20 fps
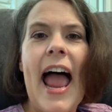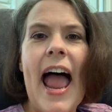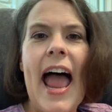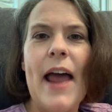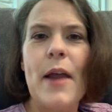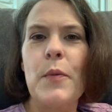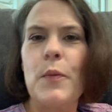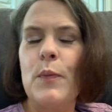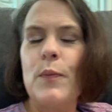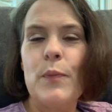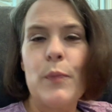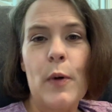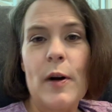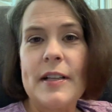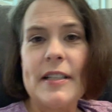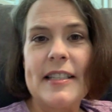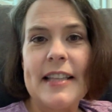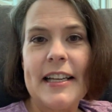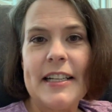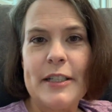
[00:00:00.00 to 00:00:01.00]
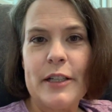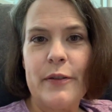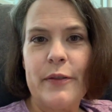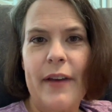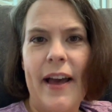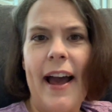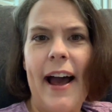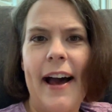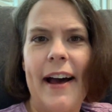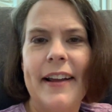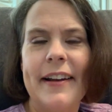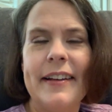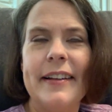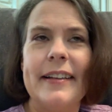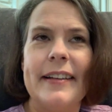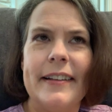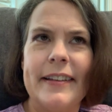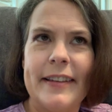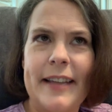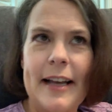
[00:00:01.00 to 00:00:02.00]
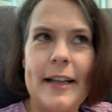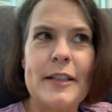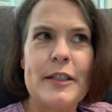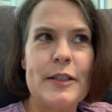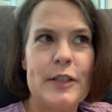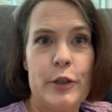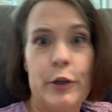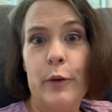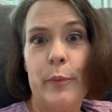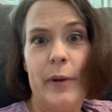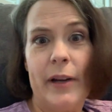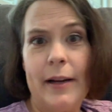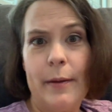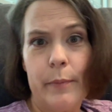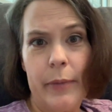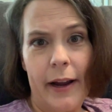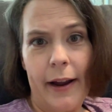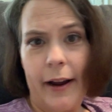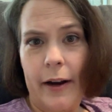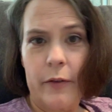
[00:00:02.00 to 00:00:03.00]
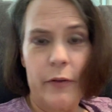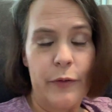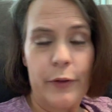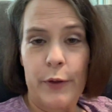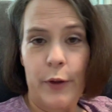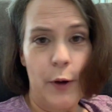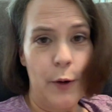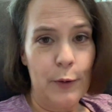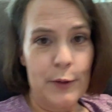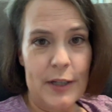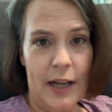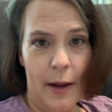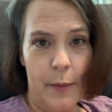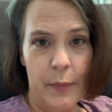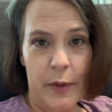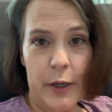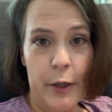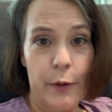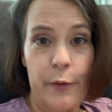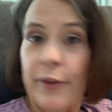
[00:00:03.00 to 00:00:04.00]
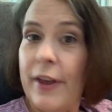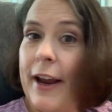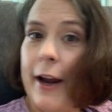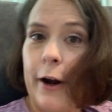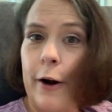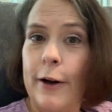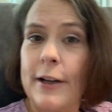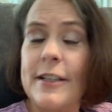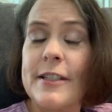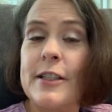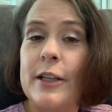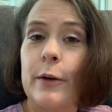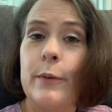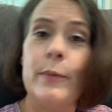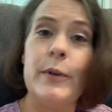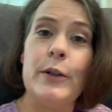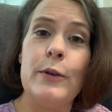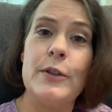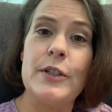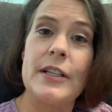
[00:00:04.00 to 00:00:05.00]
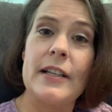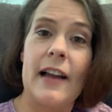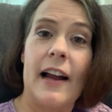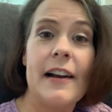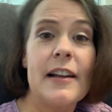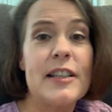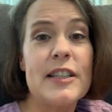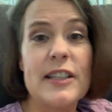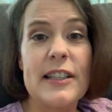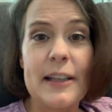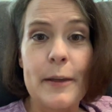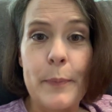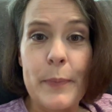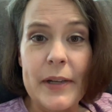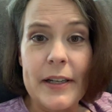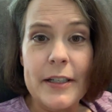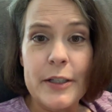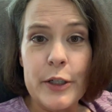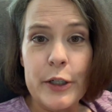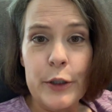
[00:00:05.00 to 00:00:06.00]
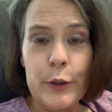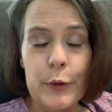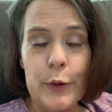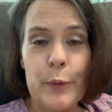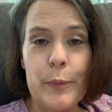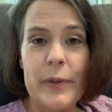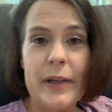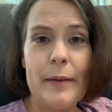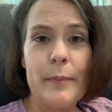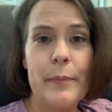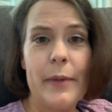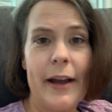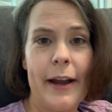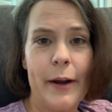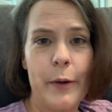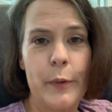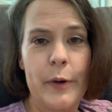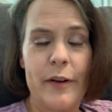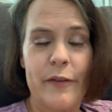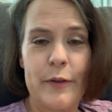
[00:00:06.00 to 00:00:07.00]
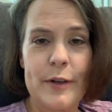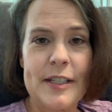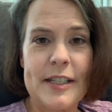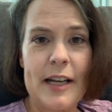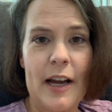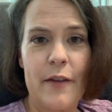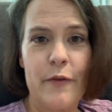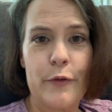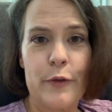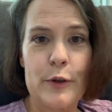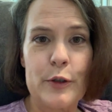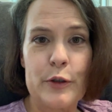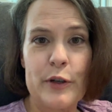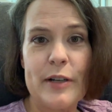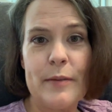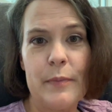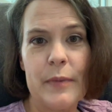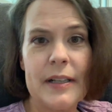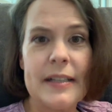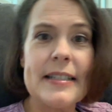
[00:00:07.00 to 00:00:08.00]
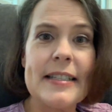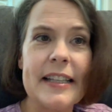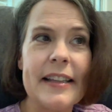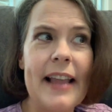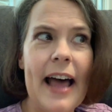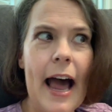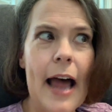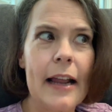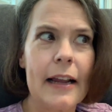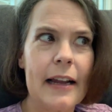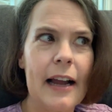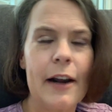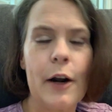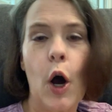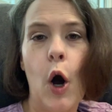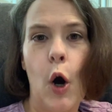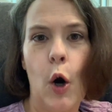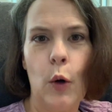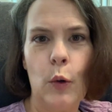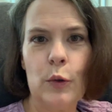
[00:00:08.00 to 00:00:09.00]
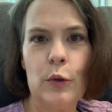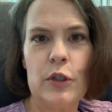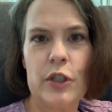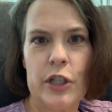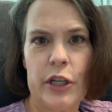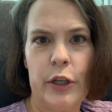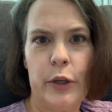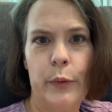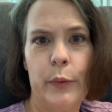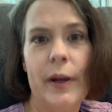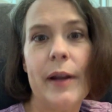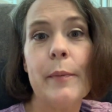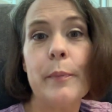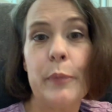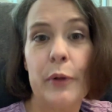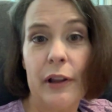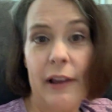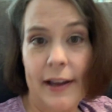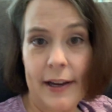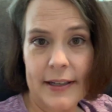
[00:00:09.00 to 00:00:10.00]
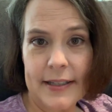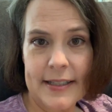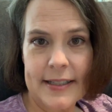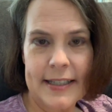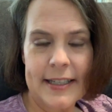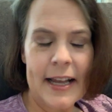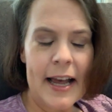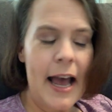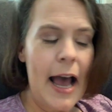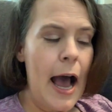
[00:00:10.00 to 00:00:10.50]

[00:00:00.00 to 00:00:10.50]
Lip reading: And once they do that, that's your beanbag for the whole time that you're there. And so you just kind of slip into your little beanbag whenever it's time for treatments, and that kind of holds you in place.